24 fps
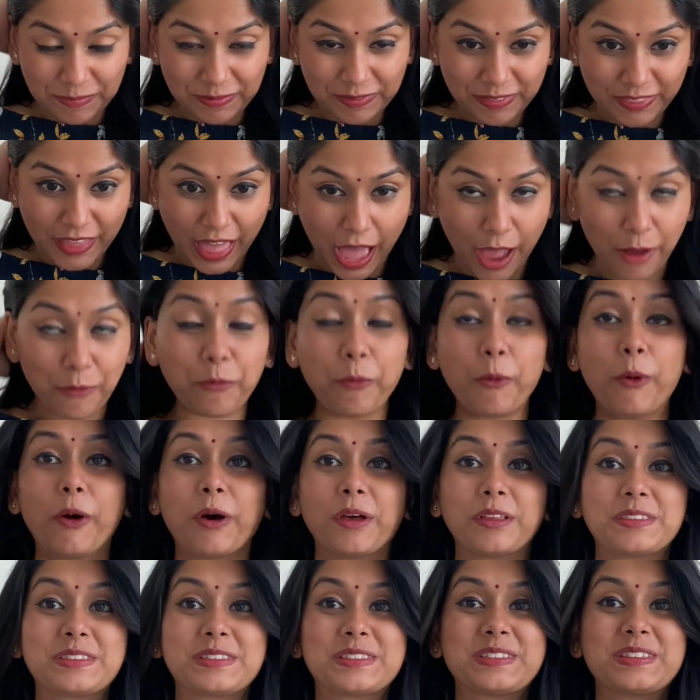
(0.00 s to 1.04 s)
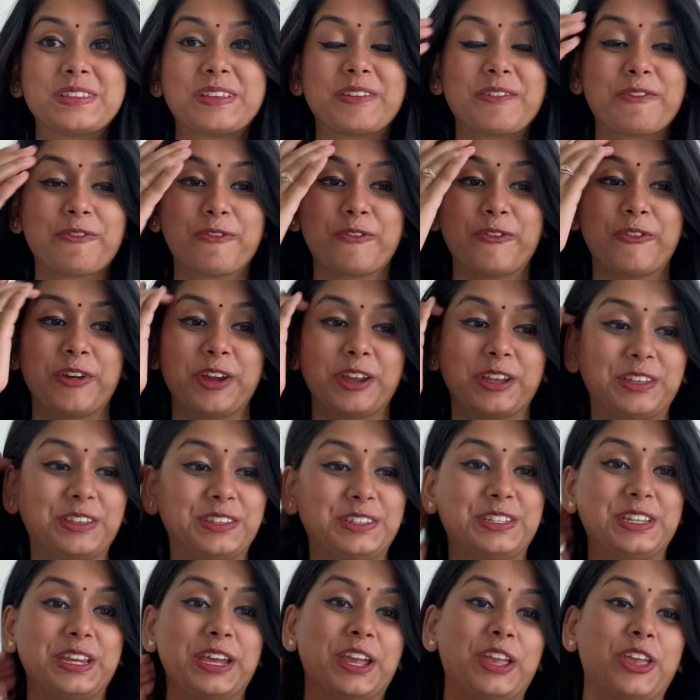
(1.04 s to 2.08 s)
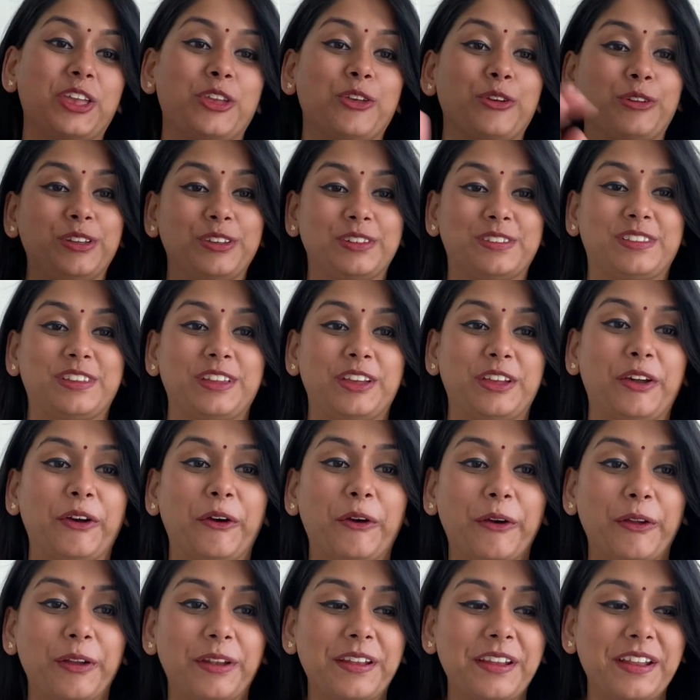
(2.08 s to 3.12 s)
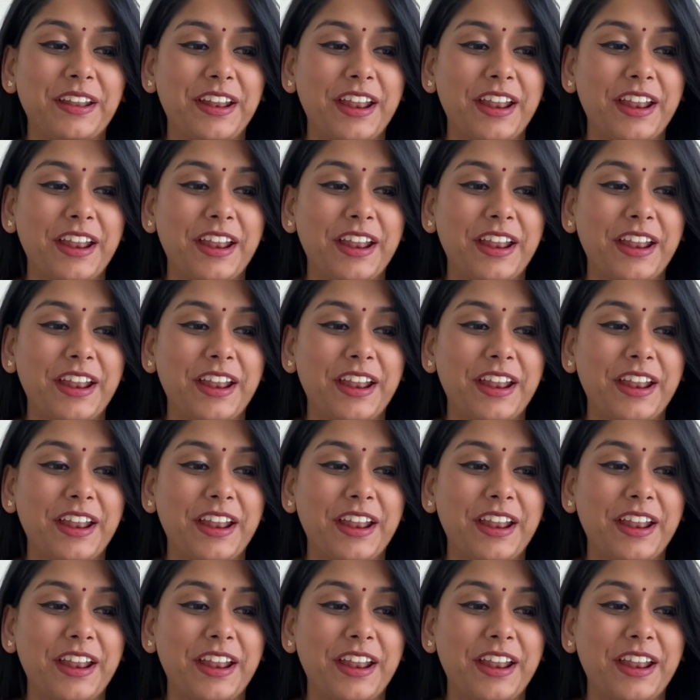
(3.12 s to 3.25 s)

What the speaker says: That was ridiculously good.